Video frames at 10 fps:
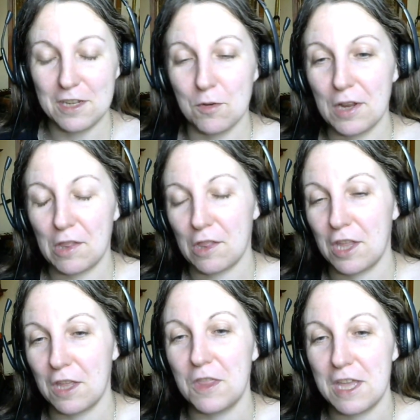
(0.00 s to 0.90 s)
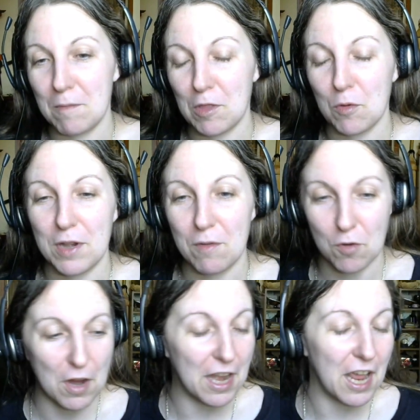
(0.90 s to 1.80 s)
your existing themes or
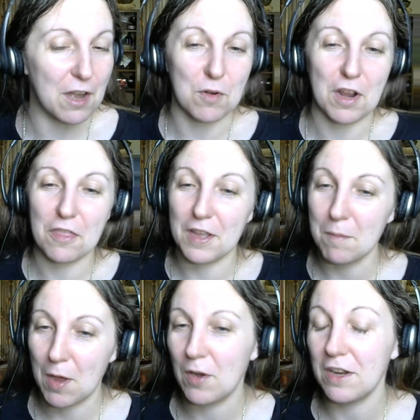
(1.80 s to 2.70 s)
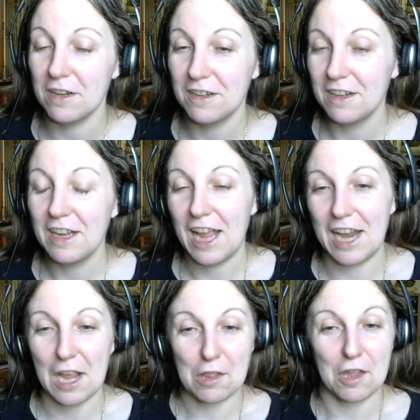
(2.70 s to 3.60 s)
whatever, and I know nothing about it
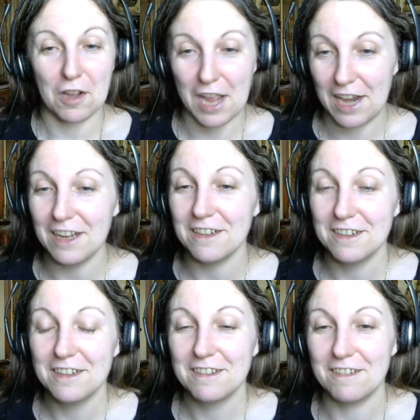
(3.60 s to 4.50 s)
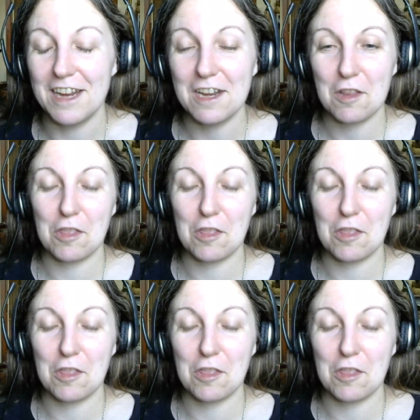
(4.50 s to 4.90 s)
and I suck at it, right?